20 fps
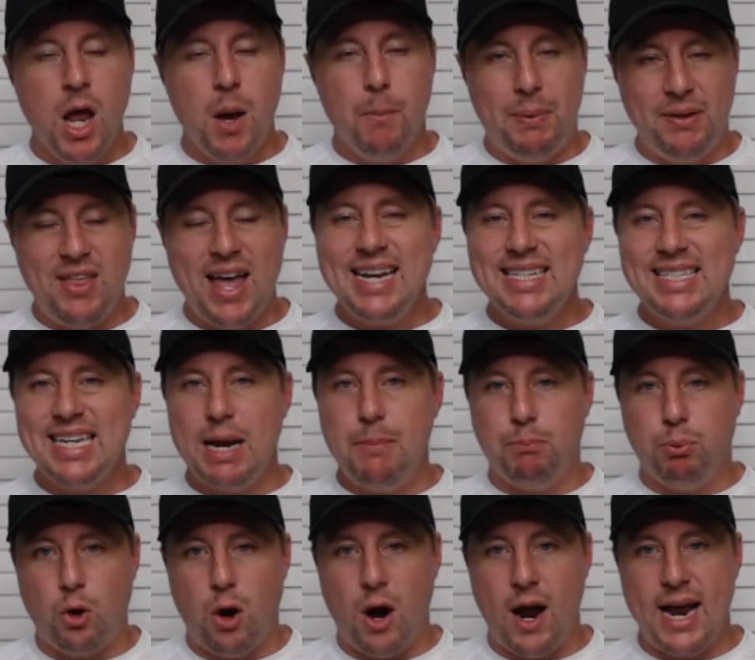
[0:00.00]
But that is a
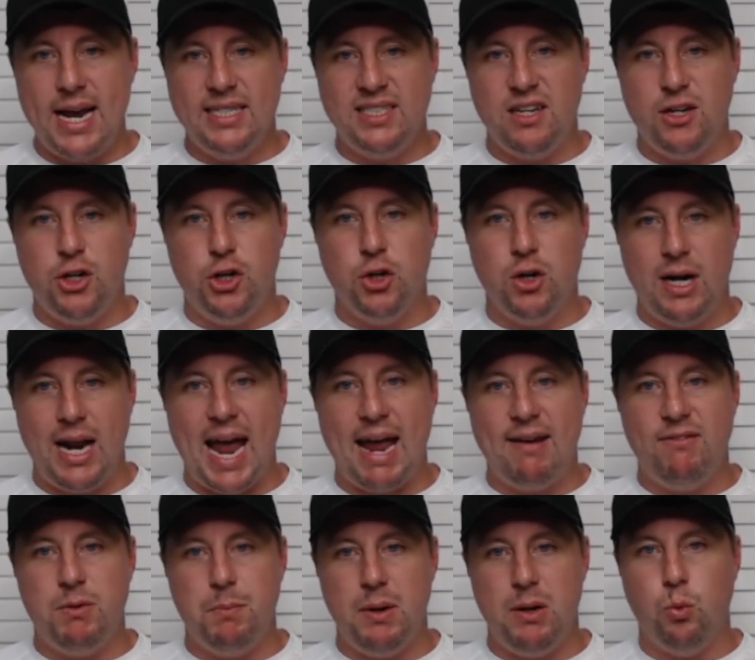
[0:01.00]
price that you're going to
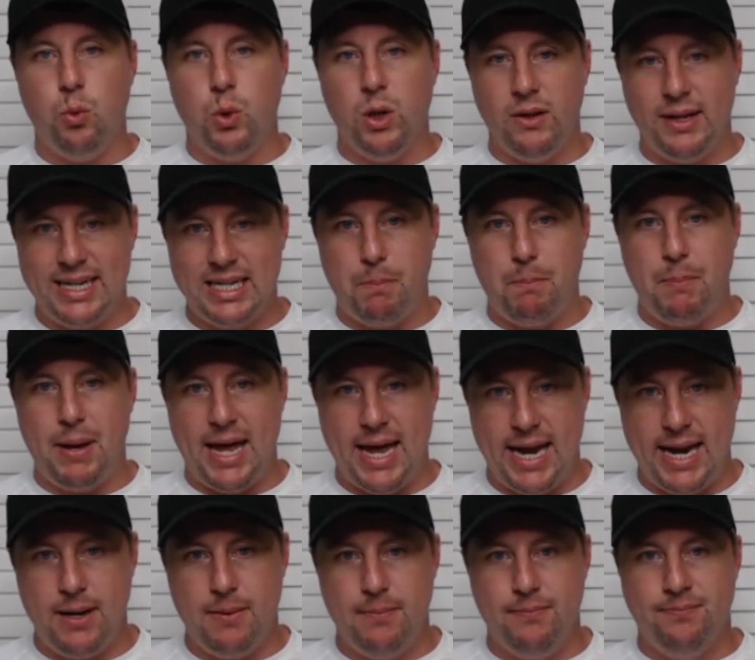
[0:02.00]
have to be willing to
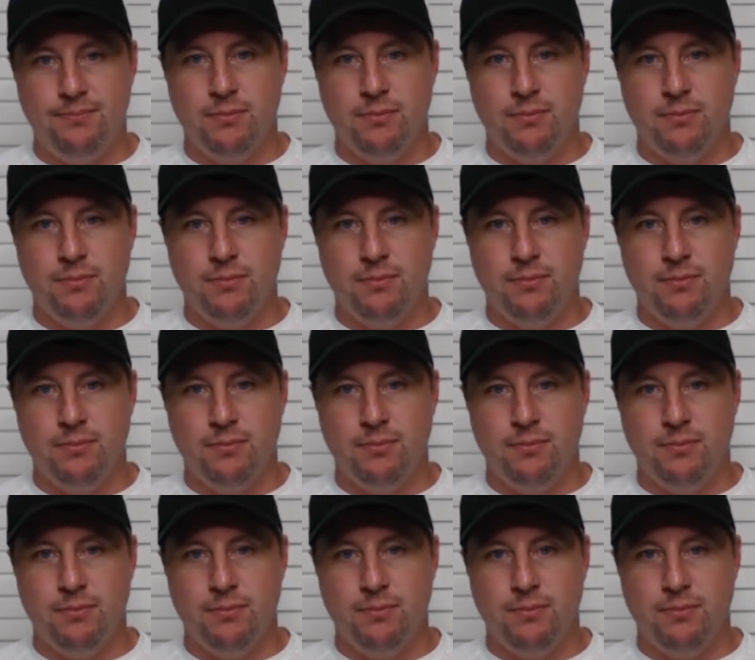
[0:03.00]
pay.